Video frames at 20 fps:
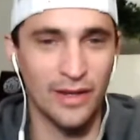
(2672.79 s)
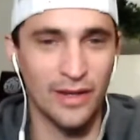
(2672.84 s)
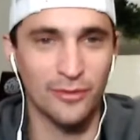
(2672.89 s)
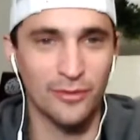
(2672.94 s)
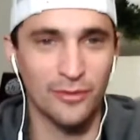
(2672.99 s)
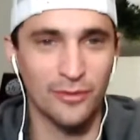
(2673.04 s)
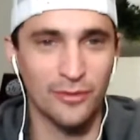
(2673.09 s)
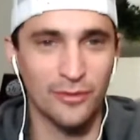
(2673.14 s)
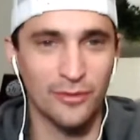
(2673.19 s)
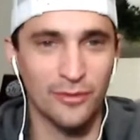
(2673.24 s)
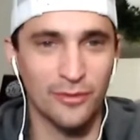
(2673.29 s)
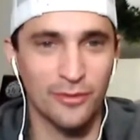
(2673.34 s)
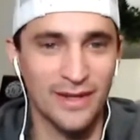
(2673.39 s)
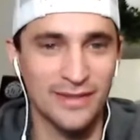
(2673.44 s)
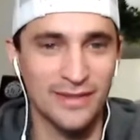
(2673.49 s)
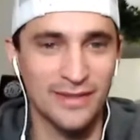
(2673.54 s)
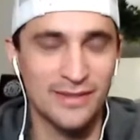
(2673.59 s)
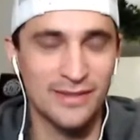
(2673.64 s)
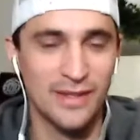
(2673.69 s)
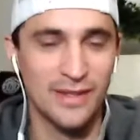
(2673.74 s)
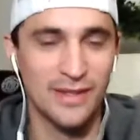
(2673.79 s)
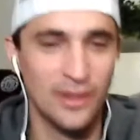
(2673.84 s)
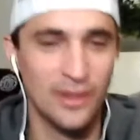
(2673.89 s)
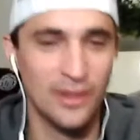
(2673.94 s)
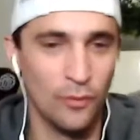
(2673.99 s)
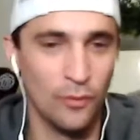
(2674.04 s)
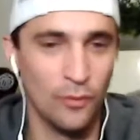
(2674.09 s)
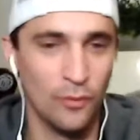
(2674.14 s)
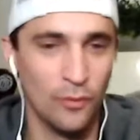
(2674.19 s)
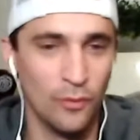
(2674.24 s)
hour and 30 minutes
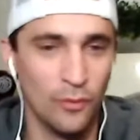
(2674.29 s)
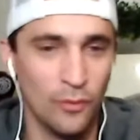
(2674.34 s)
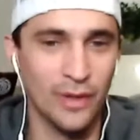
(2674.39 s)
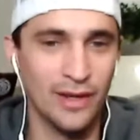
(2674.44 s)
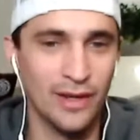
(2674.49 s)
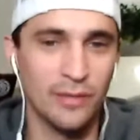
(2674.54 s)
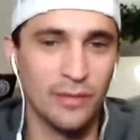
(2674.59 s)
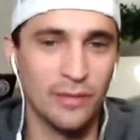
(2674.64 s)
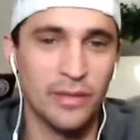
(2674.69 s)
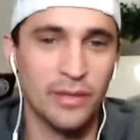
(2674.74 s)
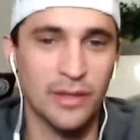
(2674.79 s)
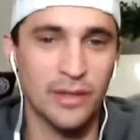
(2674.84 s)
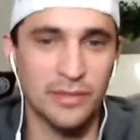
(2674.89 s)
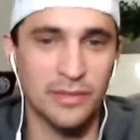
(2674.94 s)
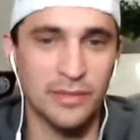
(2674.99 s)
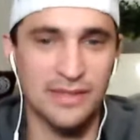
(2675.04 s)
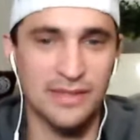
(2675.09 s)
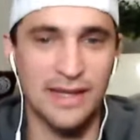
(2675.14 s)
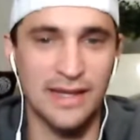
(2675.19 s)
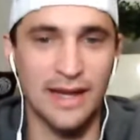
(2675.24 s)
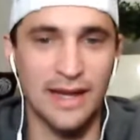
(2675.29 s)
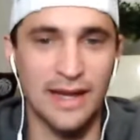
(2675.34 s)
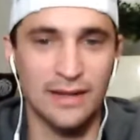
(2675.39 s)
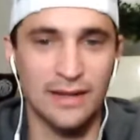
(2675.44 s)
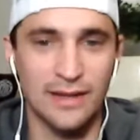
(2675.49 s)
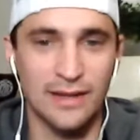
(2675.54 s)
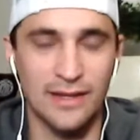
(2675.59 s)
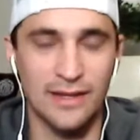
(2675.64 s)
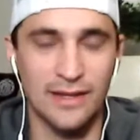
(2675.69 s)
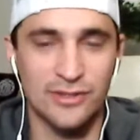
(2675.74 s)
one way to pick up a stag
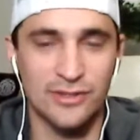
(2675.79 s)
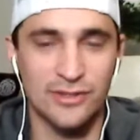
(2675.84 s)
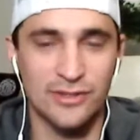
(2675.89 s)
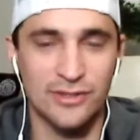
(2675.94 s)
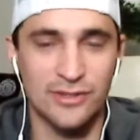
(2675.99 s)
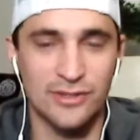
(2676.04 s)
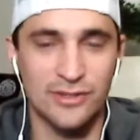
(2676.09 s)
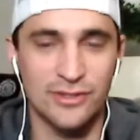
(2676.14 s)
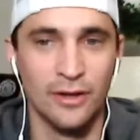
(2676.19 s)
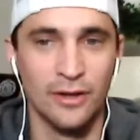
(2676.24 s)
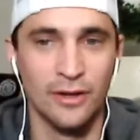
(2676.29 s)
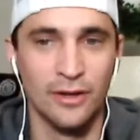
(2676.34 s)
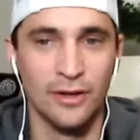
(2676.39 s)
last year.